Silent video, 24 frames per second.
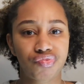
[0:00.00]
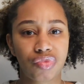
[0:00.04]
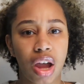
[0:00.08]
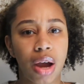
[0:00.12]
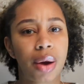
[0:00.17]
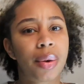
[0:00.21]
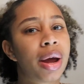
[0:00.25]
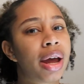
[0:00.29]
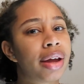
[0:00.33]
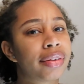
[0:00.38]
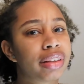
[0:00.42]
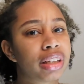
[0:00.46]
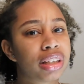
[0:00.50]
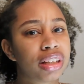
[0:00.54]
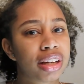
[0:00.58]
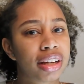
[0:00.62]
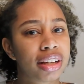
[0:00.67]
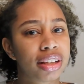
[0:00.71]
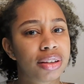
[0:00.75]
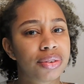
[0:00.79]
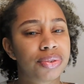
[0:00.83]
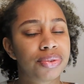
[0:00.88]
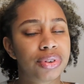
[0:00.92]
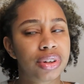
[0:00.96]
I would have to look
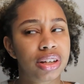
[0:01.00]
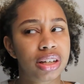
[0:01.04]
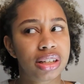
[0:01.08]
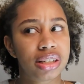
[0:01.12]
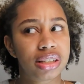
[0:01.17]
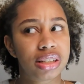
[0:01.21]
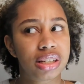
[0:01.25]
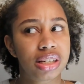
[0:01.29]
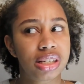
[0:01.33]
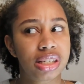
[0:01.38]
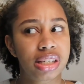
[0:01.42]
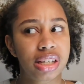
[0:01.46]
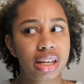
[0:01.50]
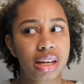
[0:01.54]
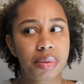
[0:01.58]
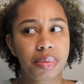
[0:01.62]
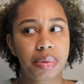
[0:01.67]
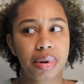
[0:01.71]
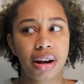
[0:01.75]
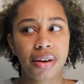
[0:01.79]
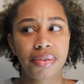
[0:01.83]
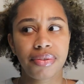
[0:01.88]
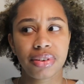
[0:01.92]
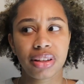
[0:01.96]
at the footage to see,
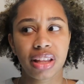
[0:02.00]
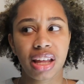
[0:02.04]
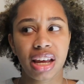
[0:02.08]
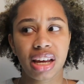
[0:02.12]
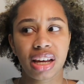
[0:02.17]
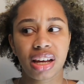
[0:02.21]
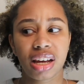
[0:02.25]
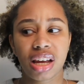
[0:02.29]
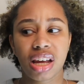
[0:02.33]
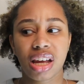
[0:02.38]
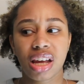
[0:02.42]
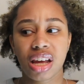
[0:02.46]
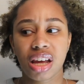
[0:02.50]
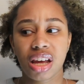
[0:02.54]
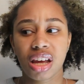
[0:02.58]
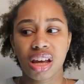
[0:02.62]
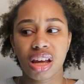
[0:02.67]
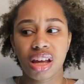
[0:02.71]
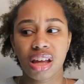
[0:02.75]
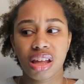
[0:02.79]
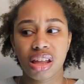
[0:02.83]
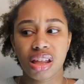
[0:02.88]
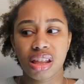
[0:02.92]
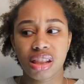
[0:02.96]
but I feel like
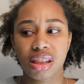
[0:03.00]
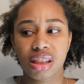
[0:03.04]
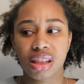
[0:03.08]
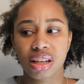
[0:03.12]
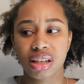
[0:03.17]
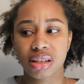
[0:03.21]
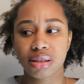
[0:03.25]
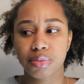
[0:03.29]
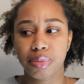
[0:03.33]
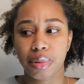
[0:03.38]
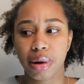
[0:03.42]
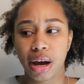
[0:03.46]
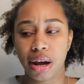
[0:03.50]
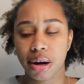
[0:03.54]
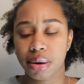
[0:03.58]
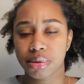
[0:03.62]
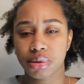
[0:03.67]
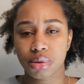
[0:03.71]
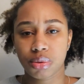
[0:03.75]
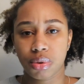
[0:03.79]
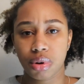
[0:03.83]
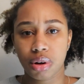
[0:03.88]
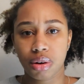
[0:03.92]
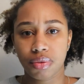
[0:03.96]
these
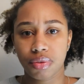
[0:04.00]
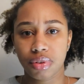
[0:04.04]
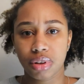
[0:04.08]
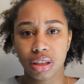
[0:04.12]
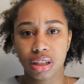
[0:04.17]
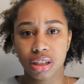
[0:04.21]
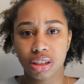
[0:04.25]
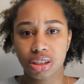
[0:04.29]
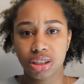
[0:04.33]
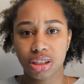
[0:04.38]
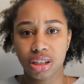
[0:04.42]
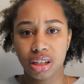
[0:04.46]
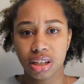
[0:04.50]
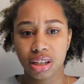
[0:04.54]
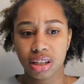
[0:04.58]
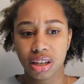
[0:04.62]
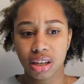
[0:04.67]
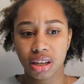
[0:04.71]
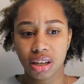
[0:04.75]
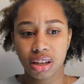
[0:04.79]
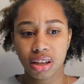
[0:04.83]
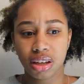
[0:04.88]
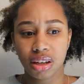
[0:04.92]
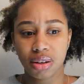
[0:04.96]
bottoms weren't really
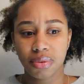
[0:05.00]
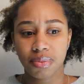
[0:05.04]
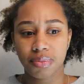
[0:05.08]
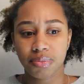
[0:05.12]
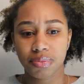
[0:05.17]
cheeky.